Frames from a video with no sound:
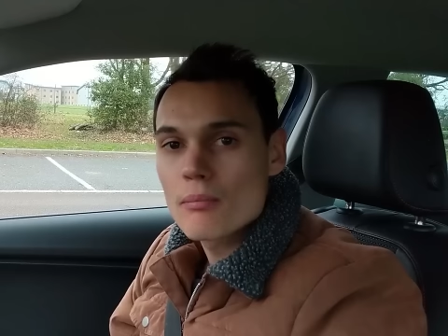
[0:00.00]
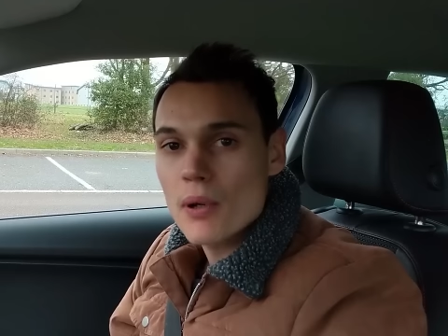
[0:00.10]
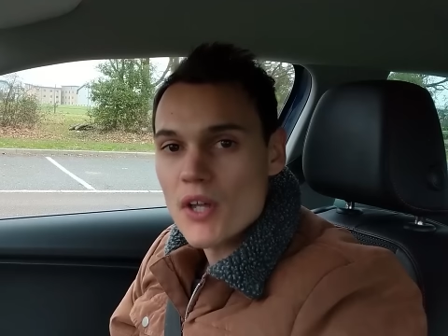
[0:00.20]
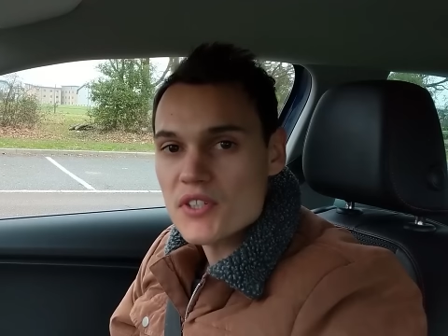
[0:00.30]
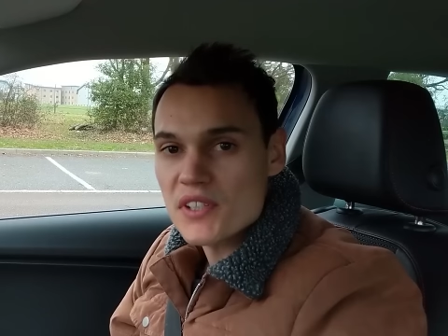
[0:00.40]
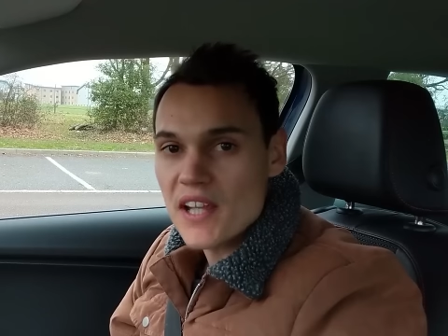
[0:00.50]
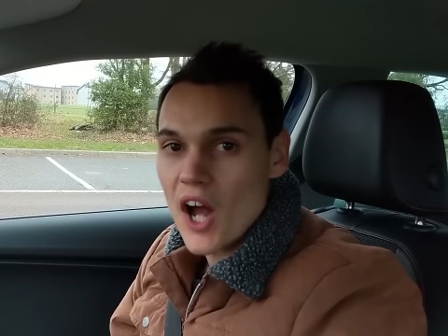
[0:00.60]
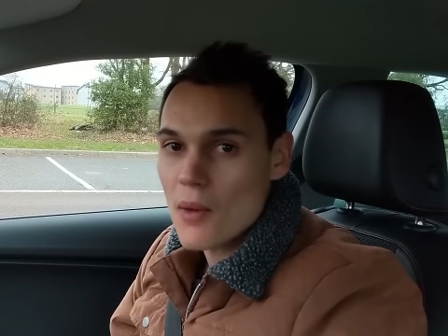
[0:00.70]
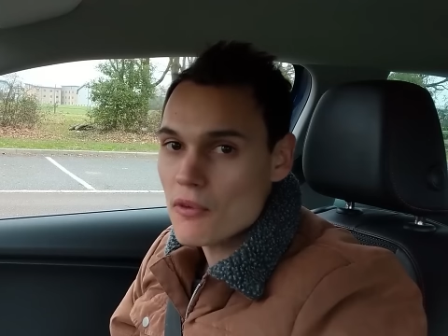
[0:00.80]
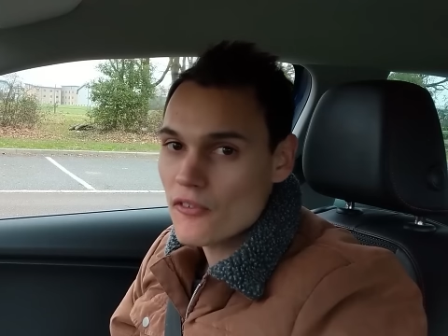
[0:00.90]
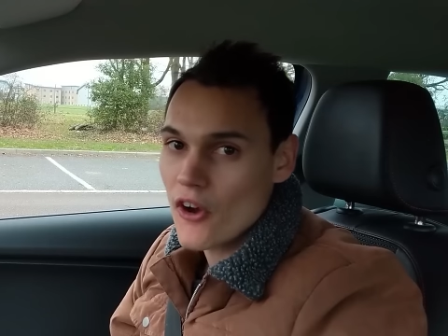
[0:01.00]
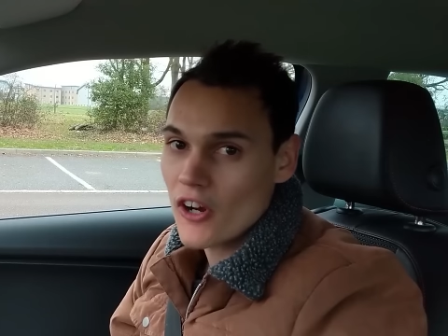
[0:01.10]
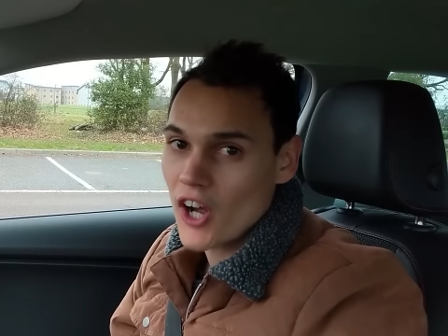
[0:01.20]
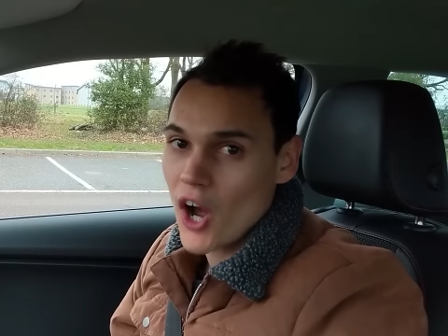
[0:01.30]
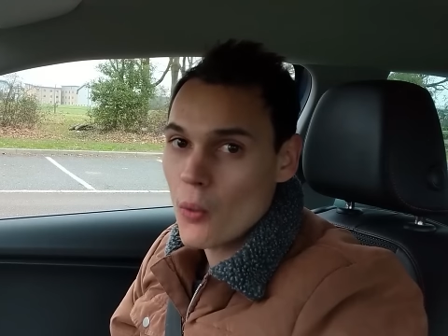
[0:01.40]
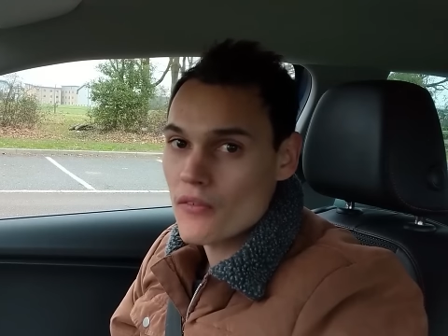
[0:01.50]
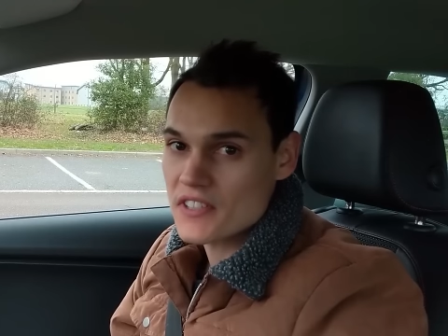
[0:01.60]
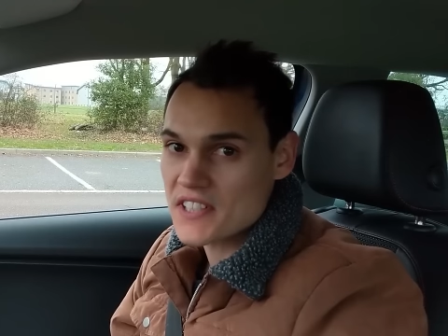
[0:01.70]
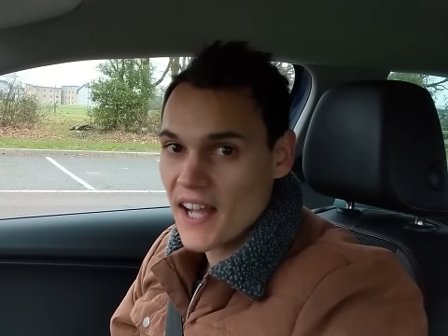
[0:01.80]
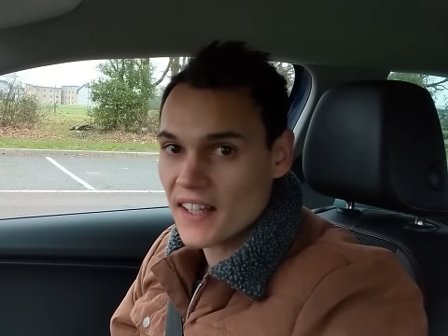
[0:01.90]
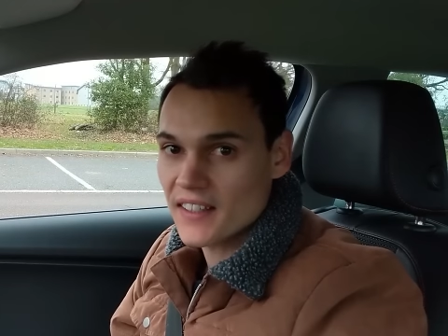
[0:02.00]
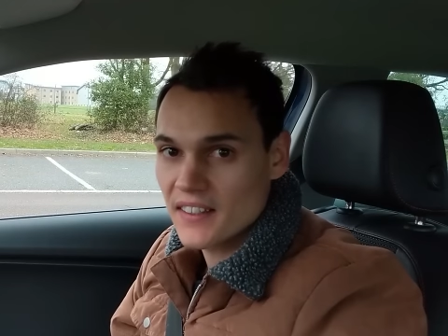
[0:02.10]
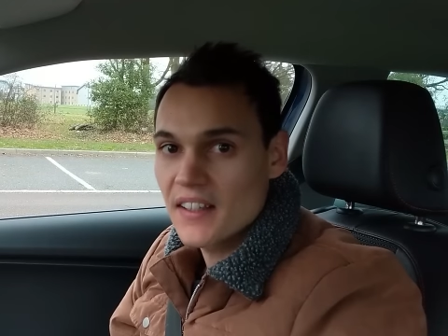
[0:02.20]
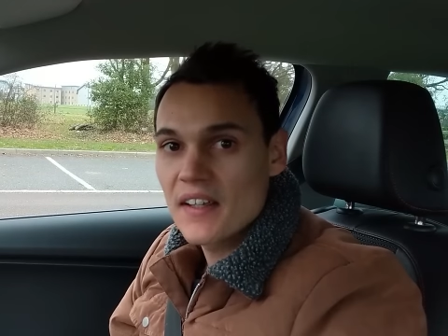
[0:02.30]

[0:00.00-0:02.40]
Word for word: Personally, I prefer a car with a tack.